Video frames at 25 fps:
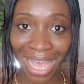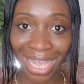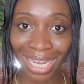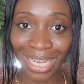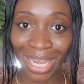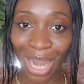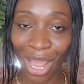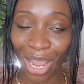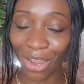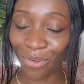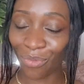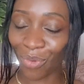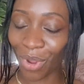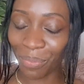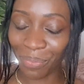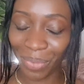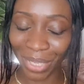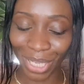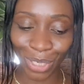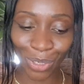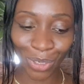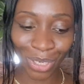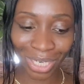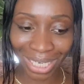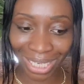Now, if we're
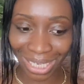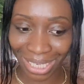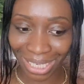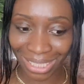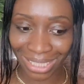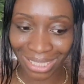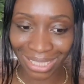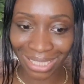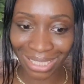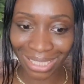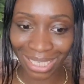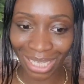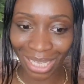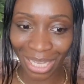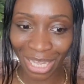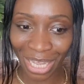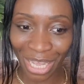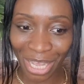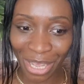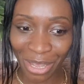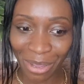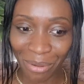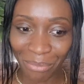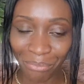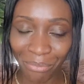being honest,
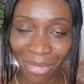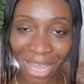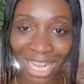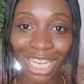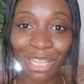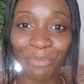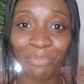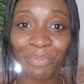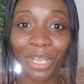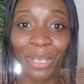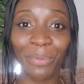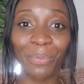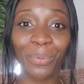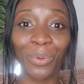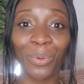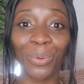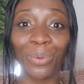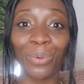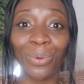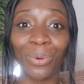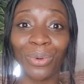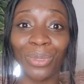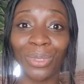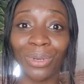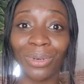many
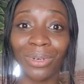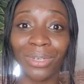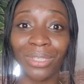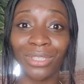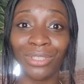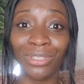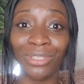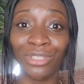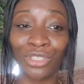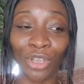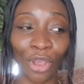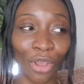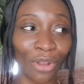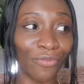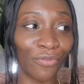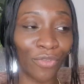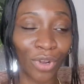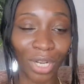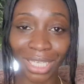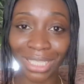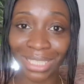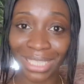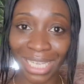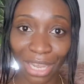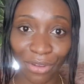people don't
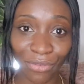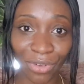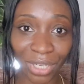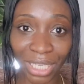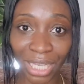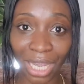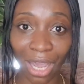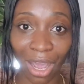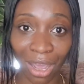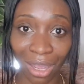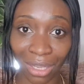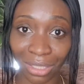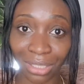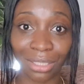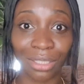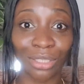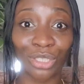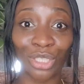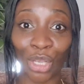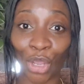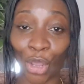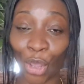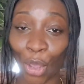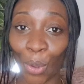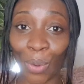voluntarily ask
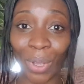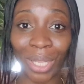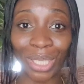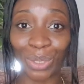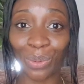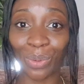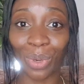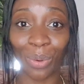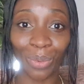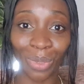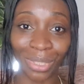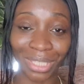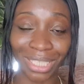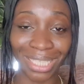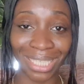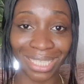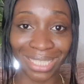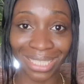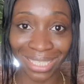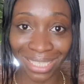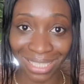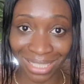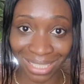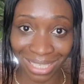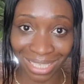to go into a
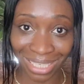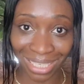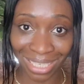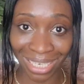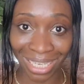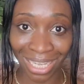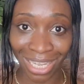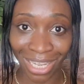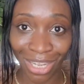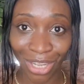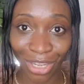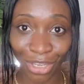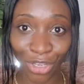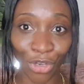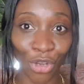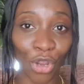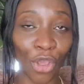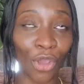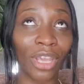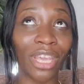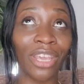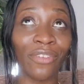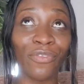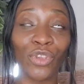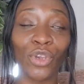wilderness season. You
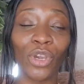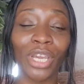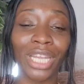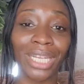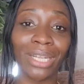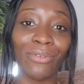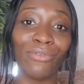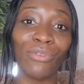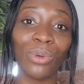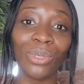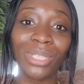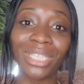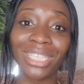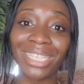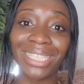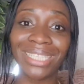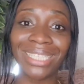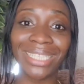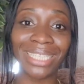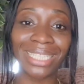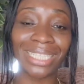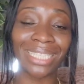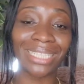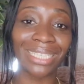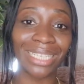know, if you're in a wilderness
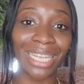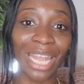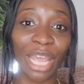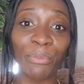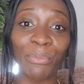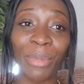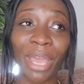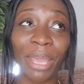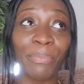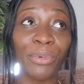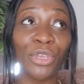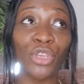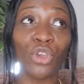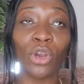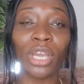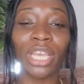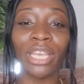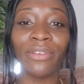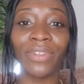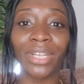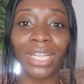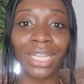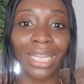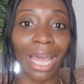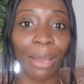season today, maybe you're
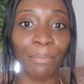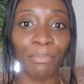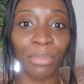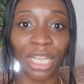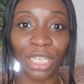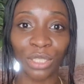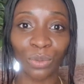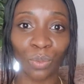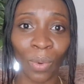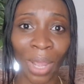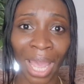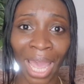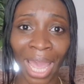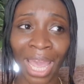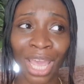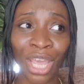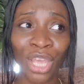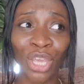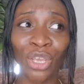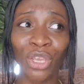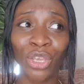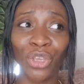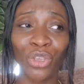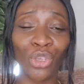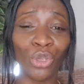even in that place where
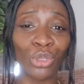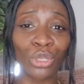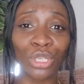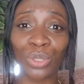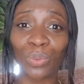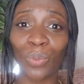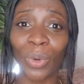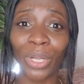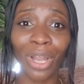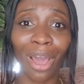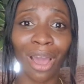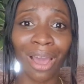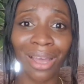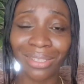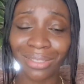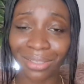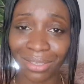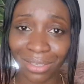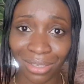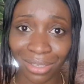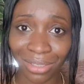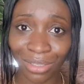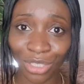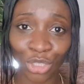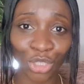you just want
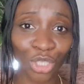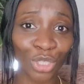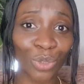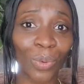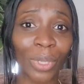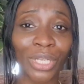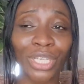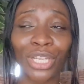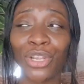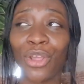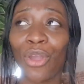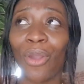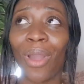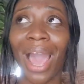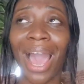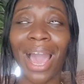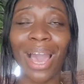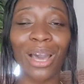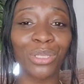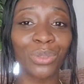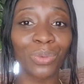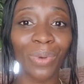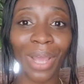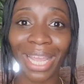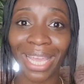answers. You just want to know,
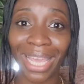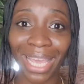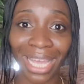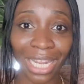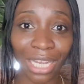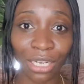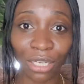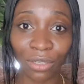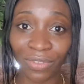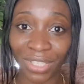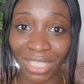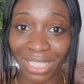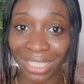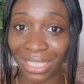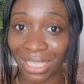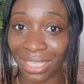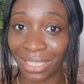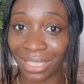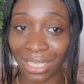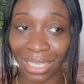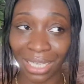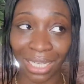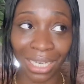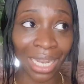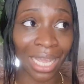how do I get out of this
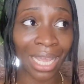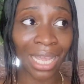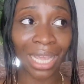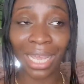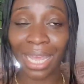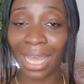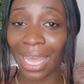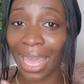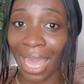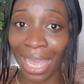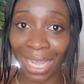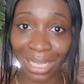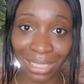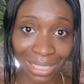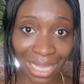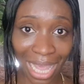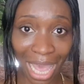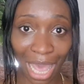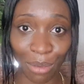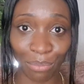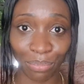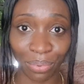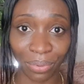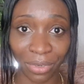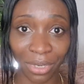season
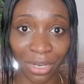ASAP?